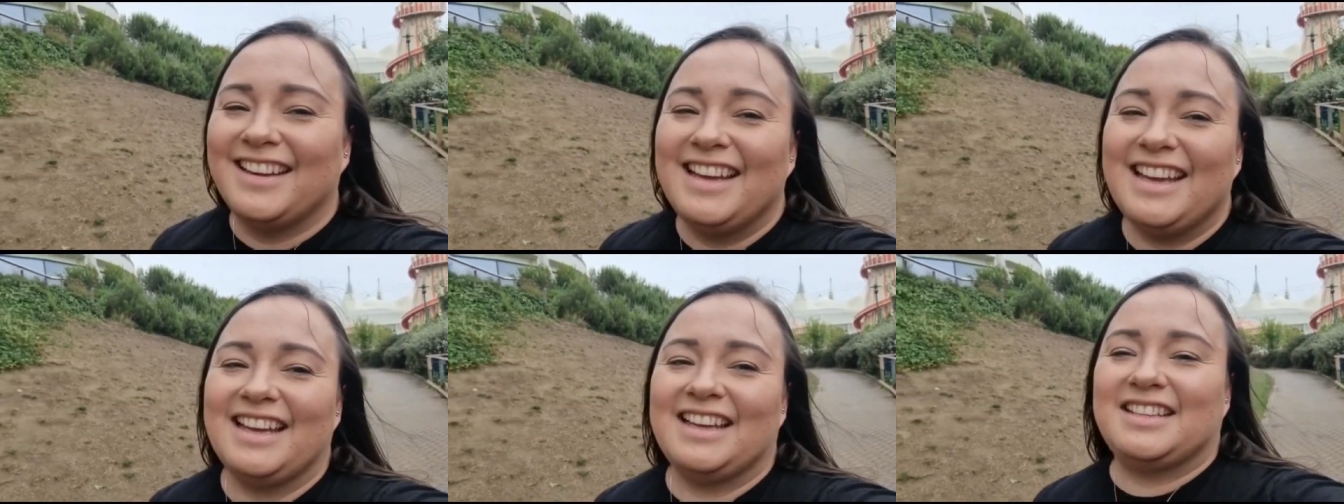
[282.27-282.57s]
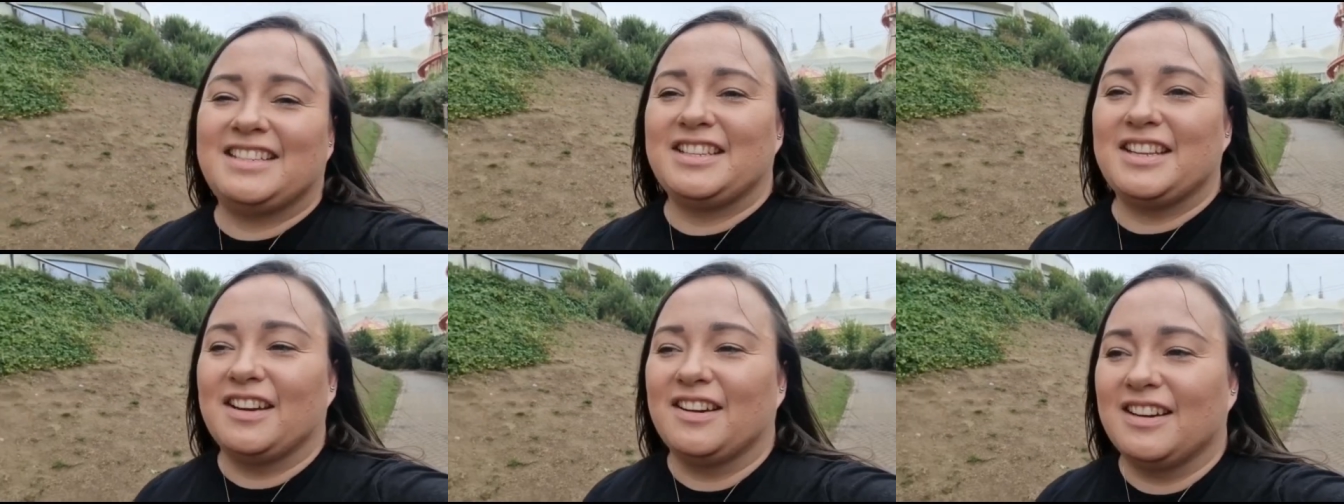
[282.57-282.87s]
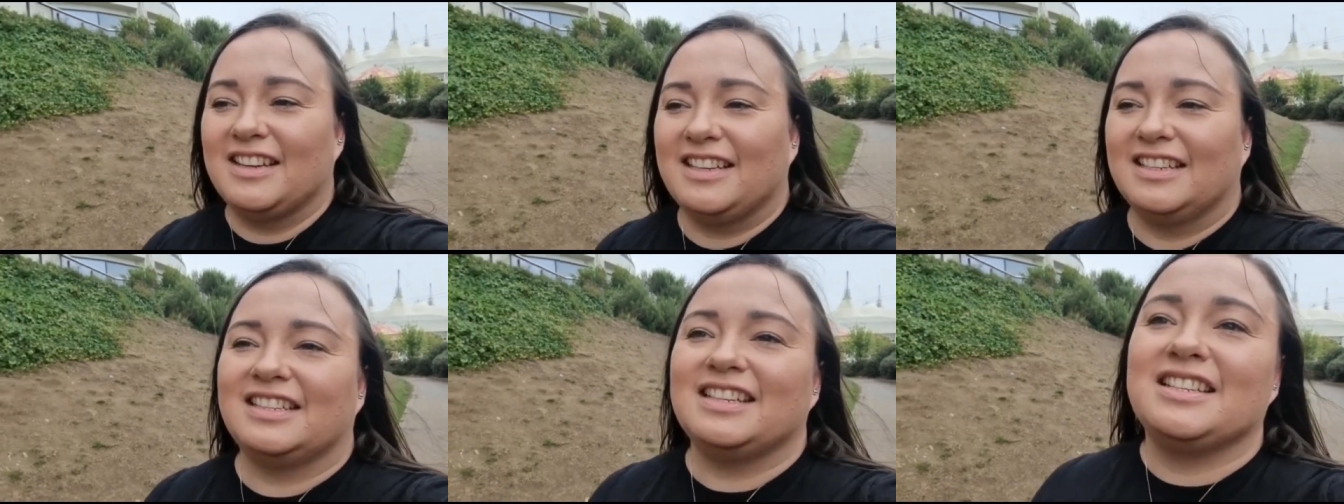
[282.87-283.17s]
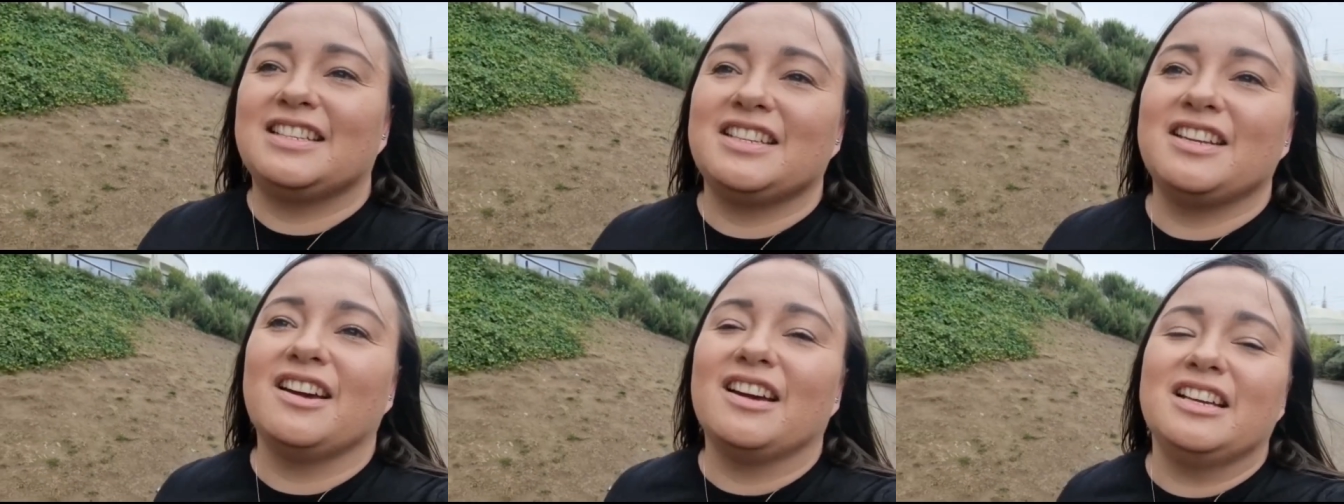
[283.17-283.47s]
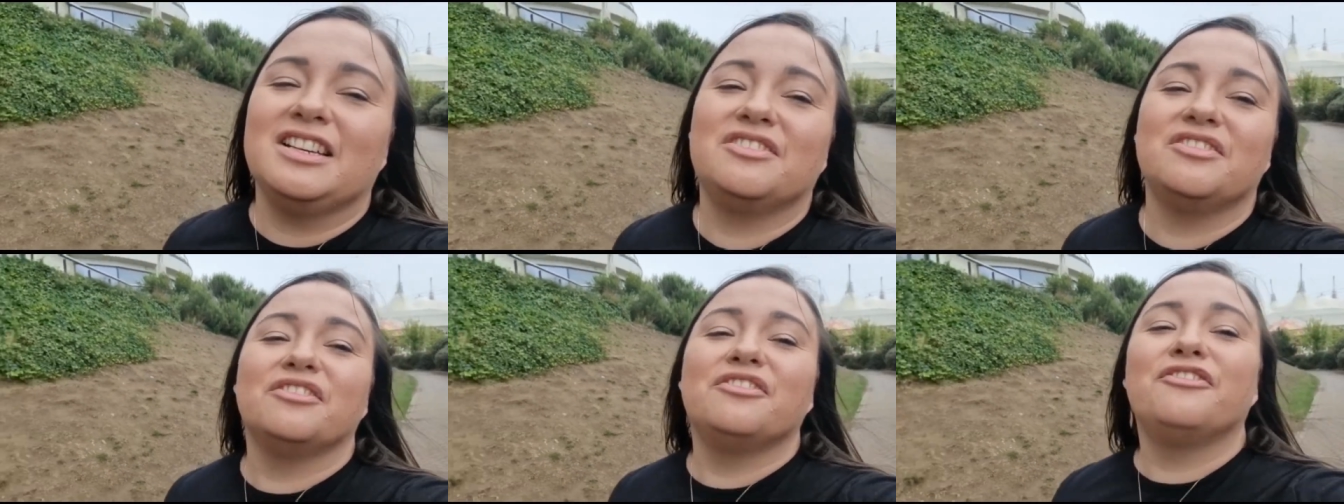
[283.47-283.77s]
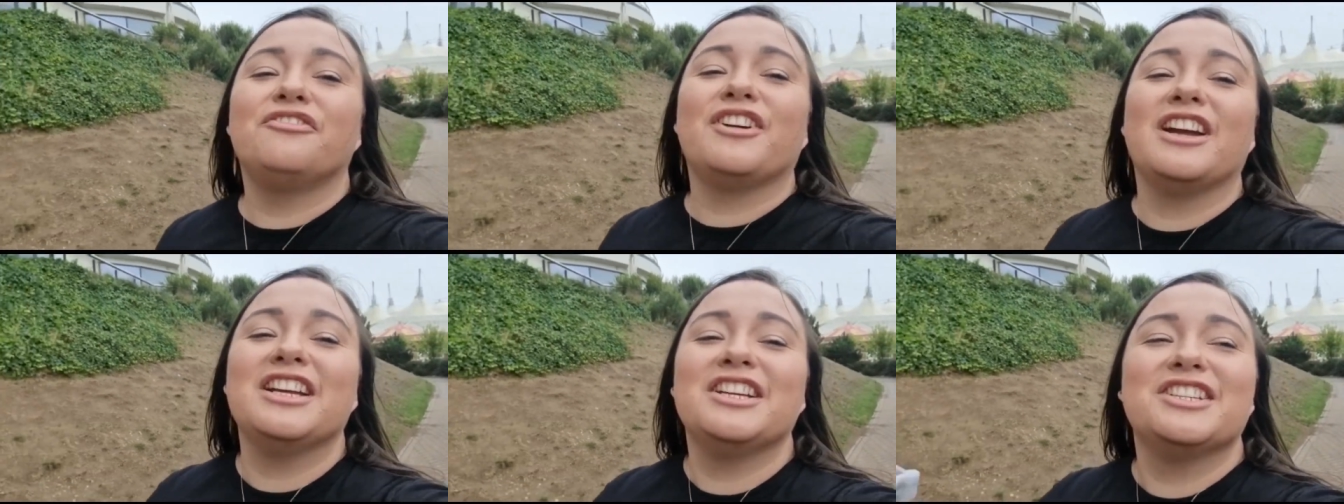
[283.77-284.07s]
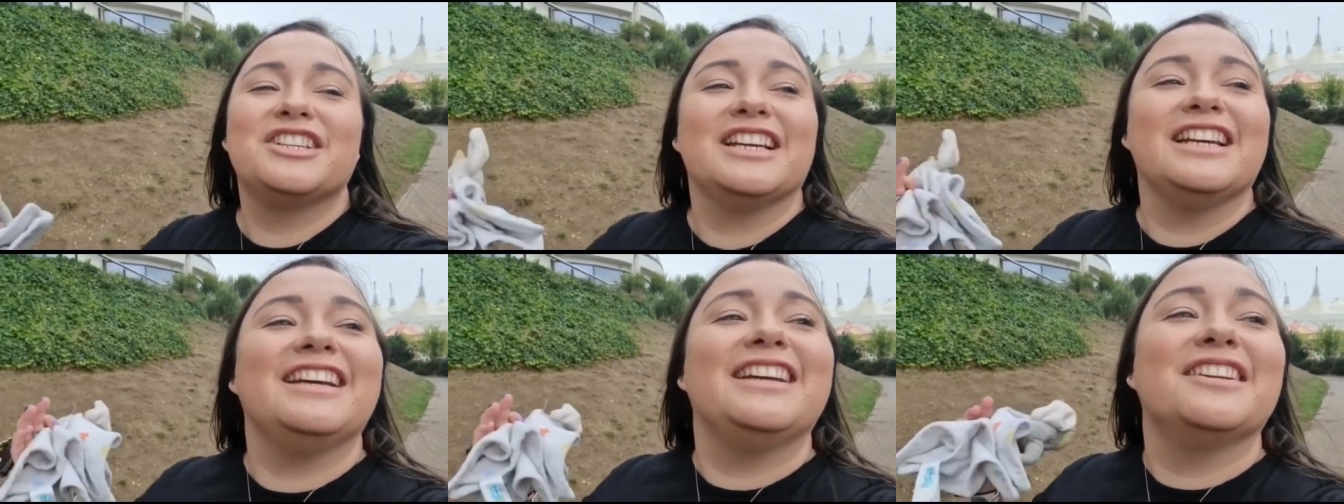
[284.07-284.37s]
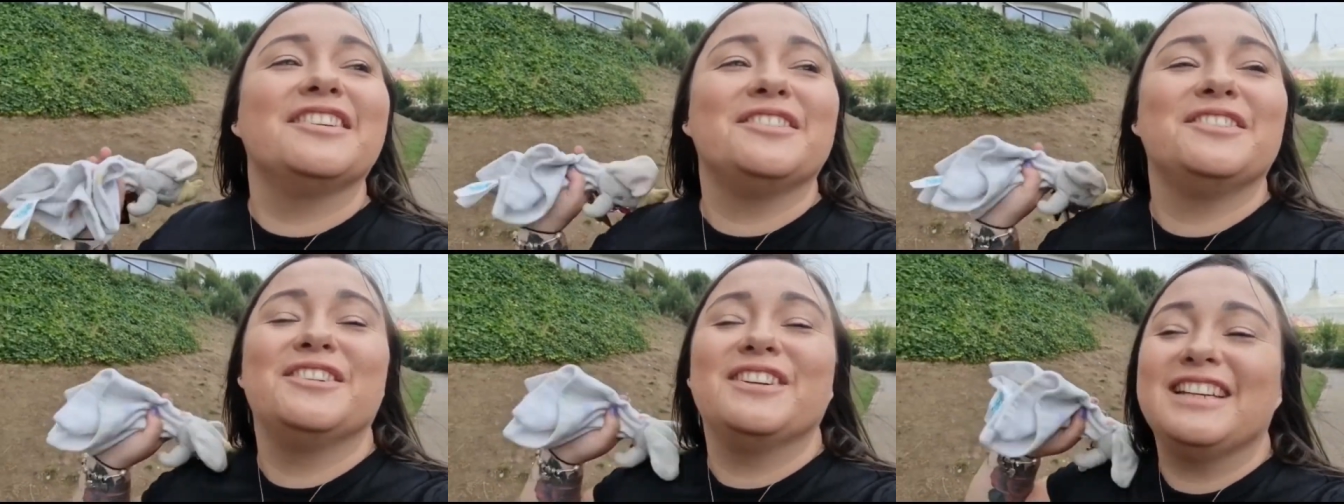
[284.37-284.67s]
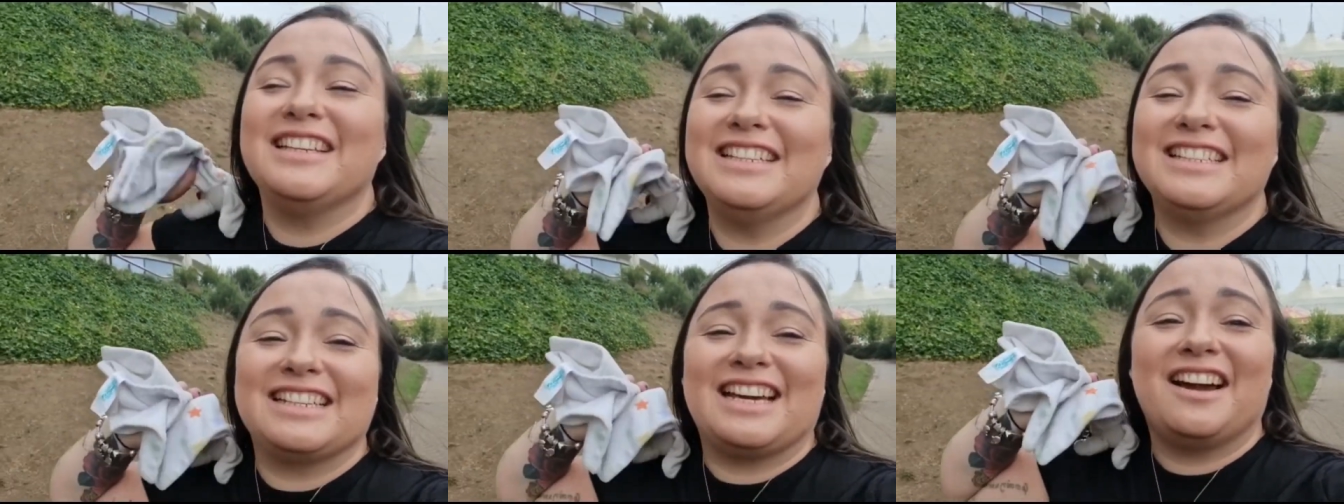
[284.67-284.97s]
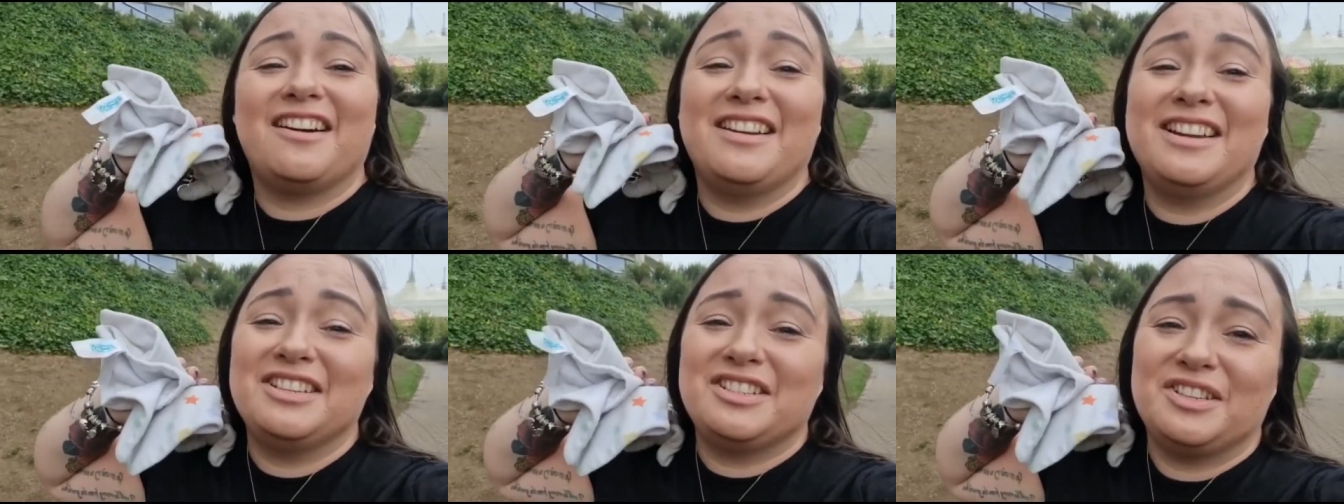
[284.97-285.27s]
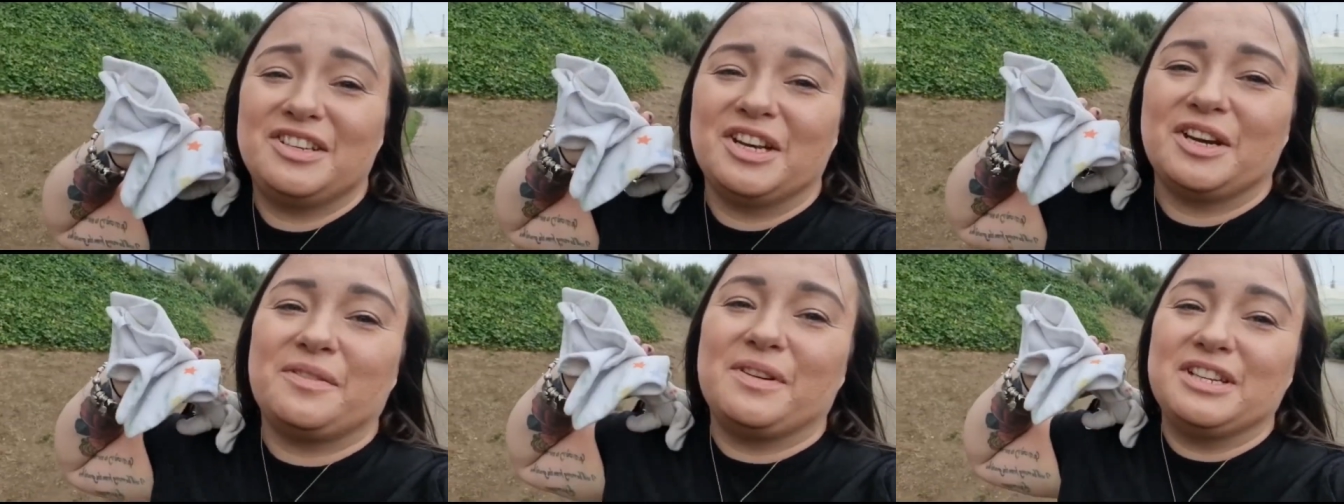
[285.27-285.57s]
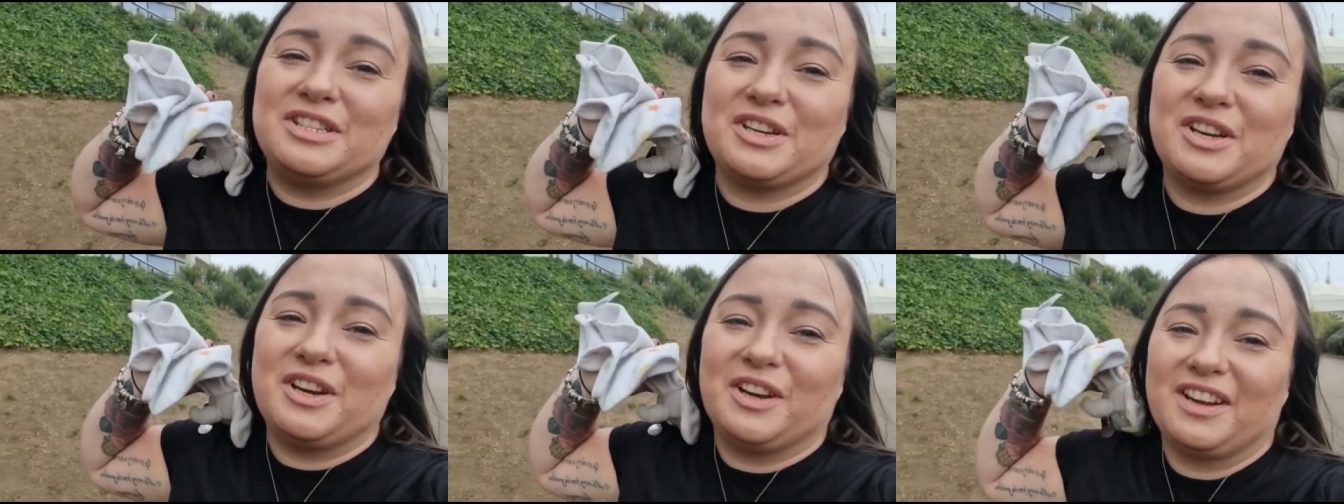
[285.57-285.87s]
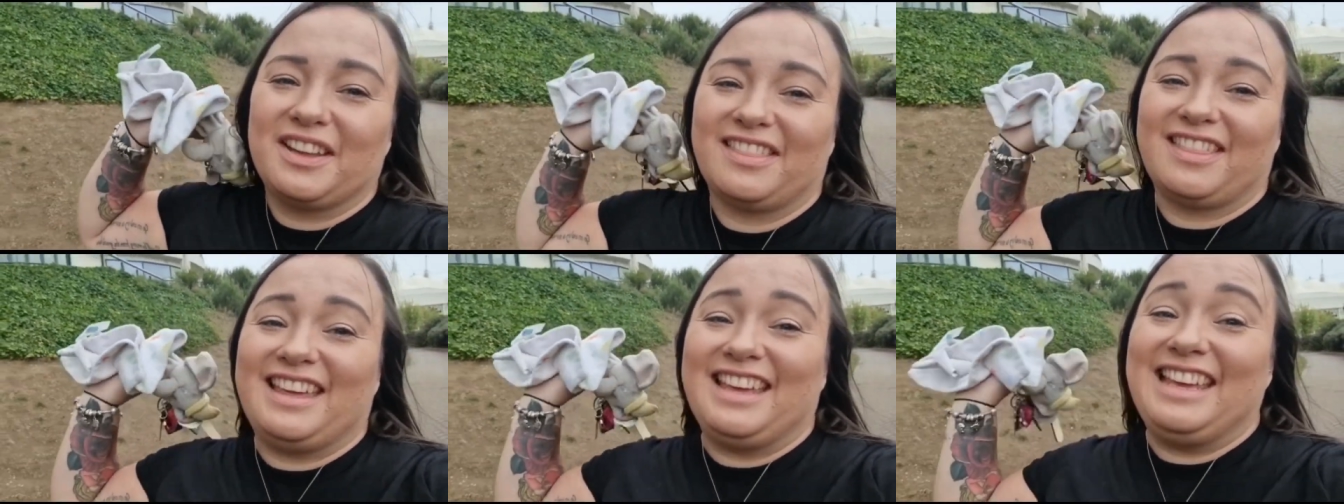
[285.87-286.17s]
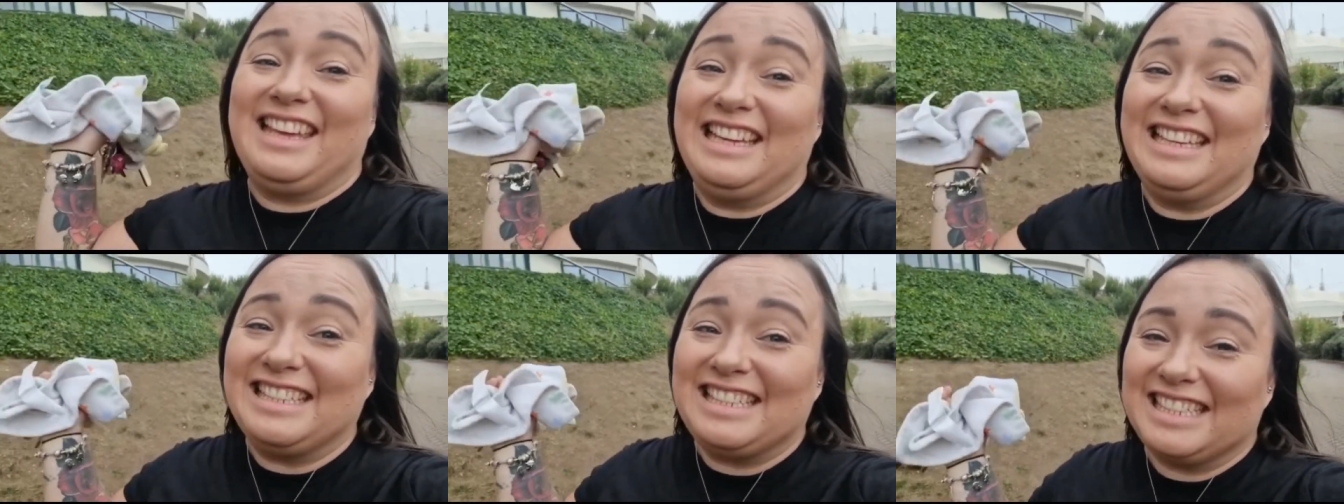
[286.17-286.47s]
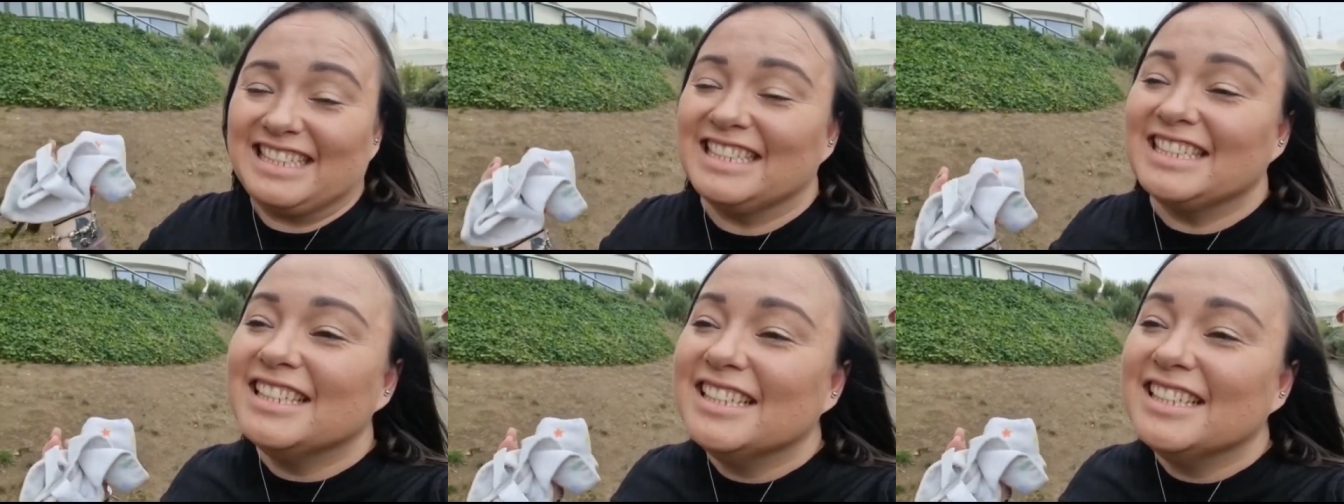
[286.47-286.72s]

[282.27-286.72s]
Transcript: it's nice. It's nice to freshen, cooling down. As you know, I don't like the heat.